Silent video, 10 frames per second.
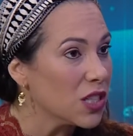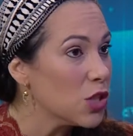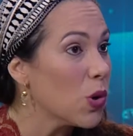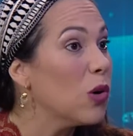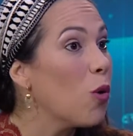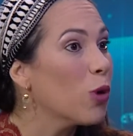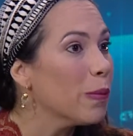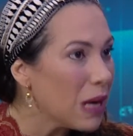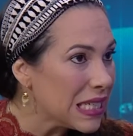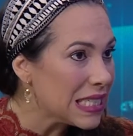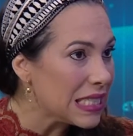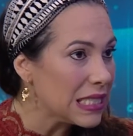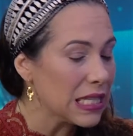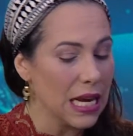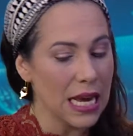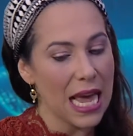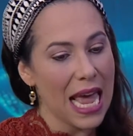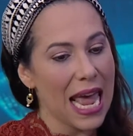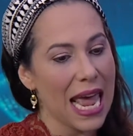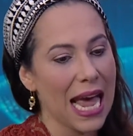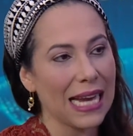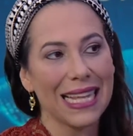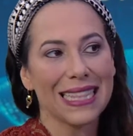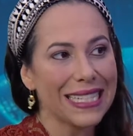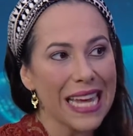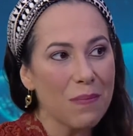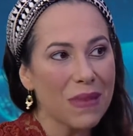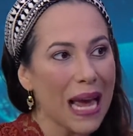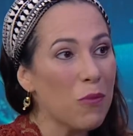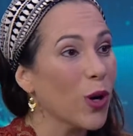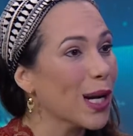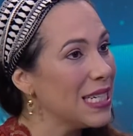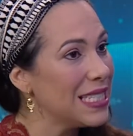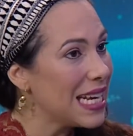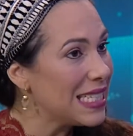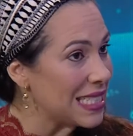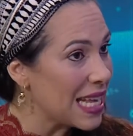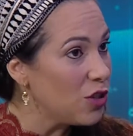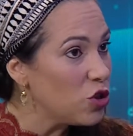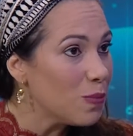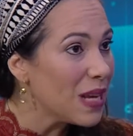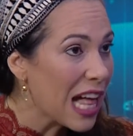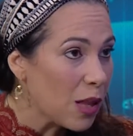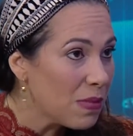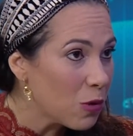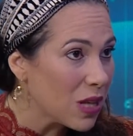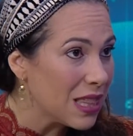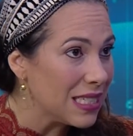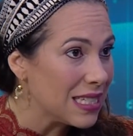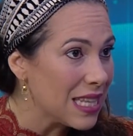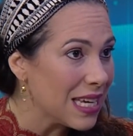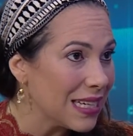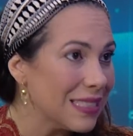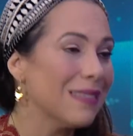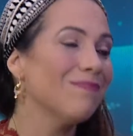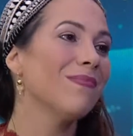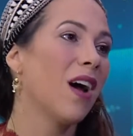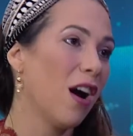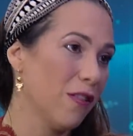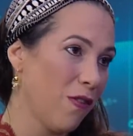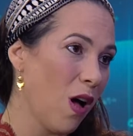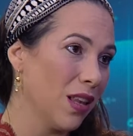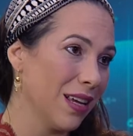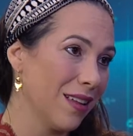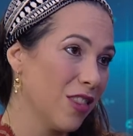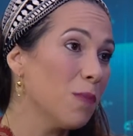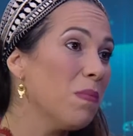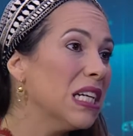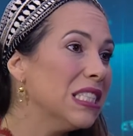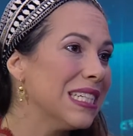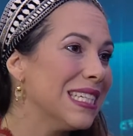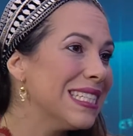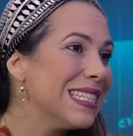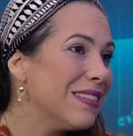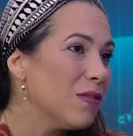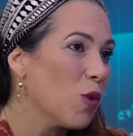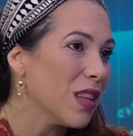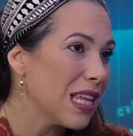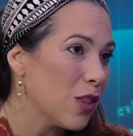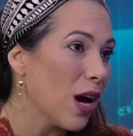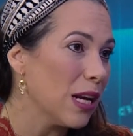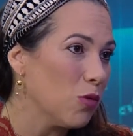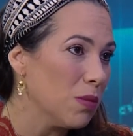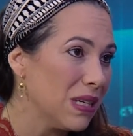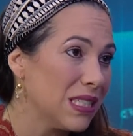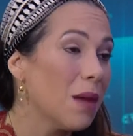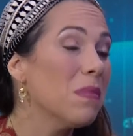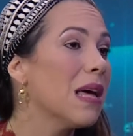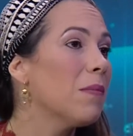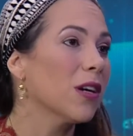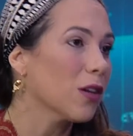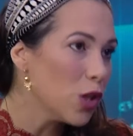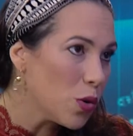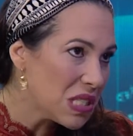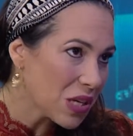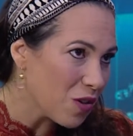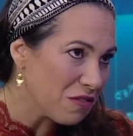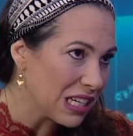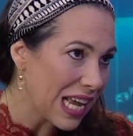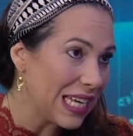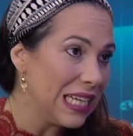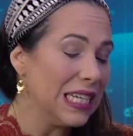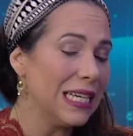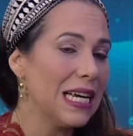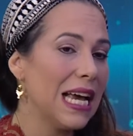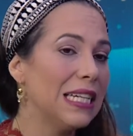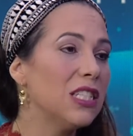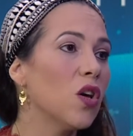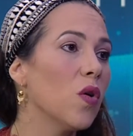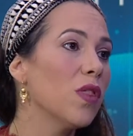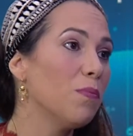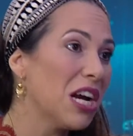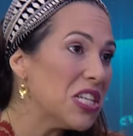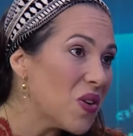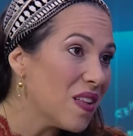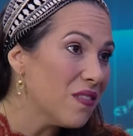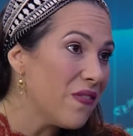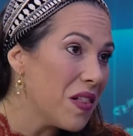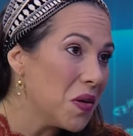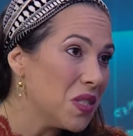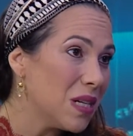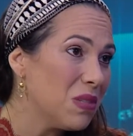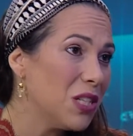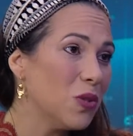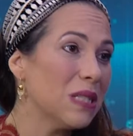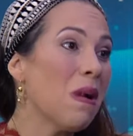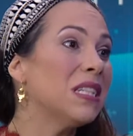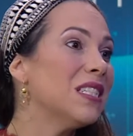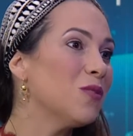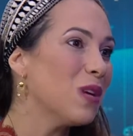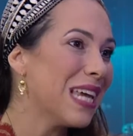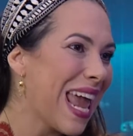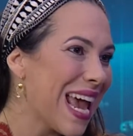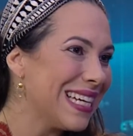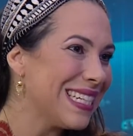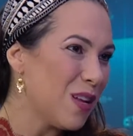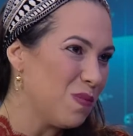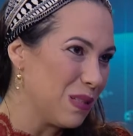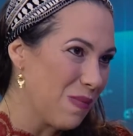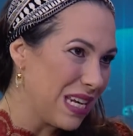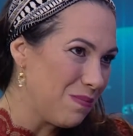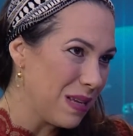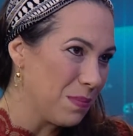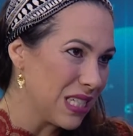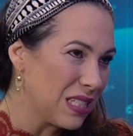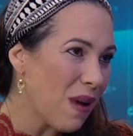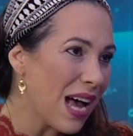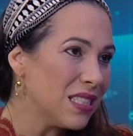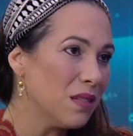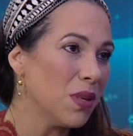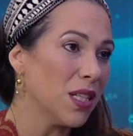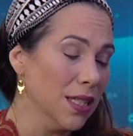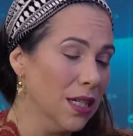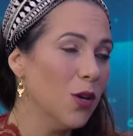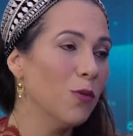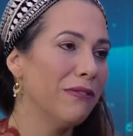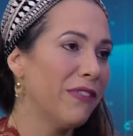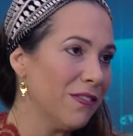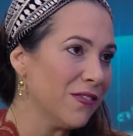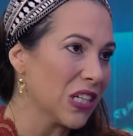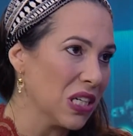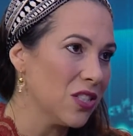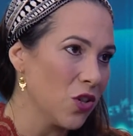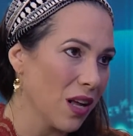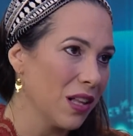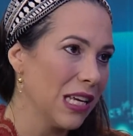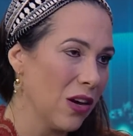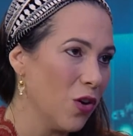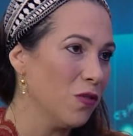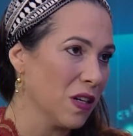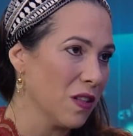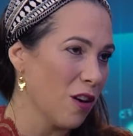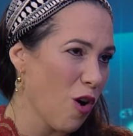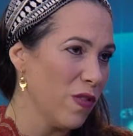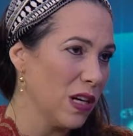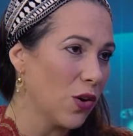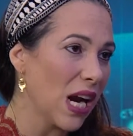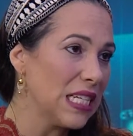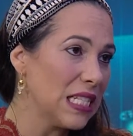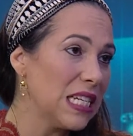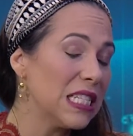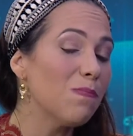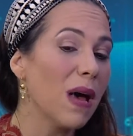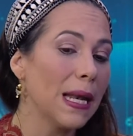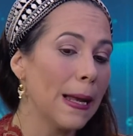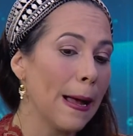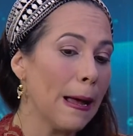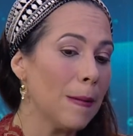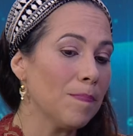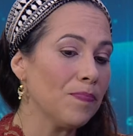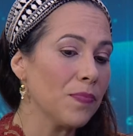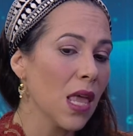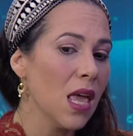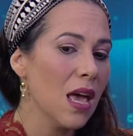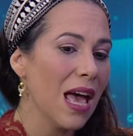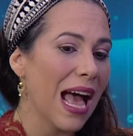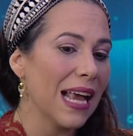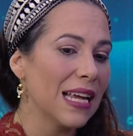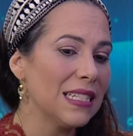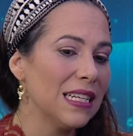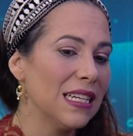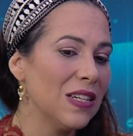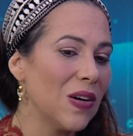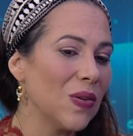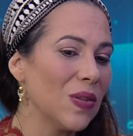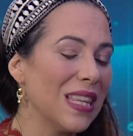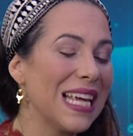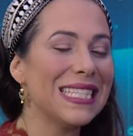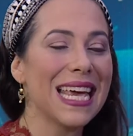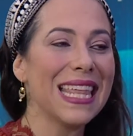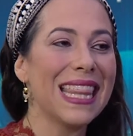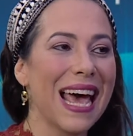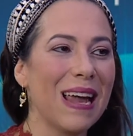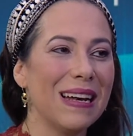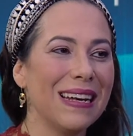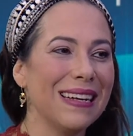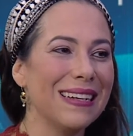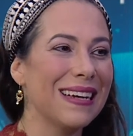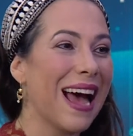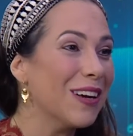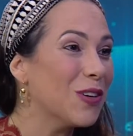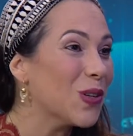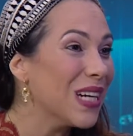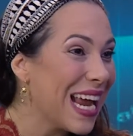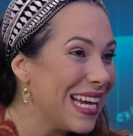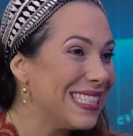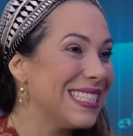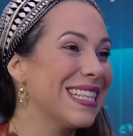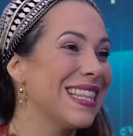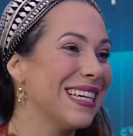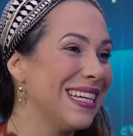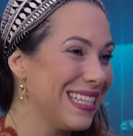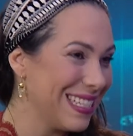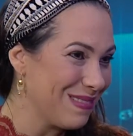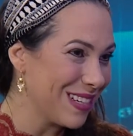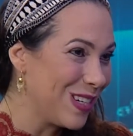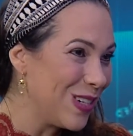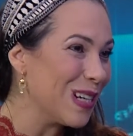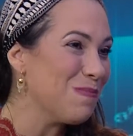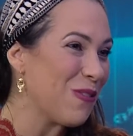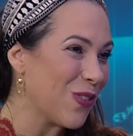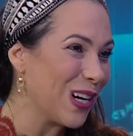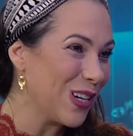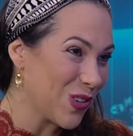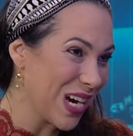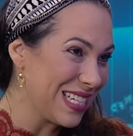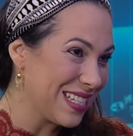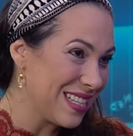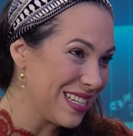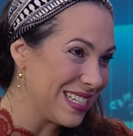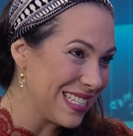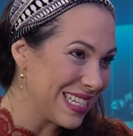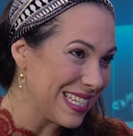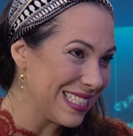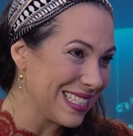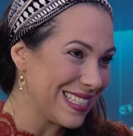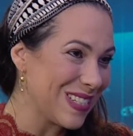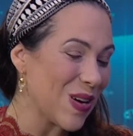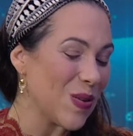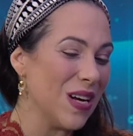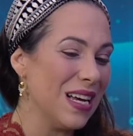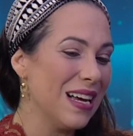because there are no more buses. And at the same time, organizations that used to be helping with these things are falling. Their budget isn't even what they thought it would be. Some of them are closing overnight. And so the pressure on the fellowship to do as much as we can to help as many people as possible, we felt very strongly over the COVID crisis. But I guess, they say that God creates the cure before he creates the disease. And so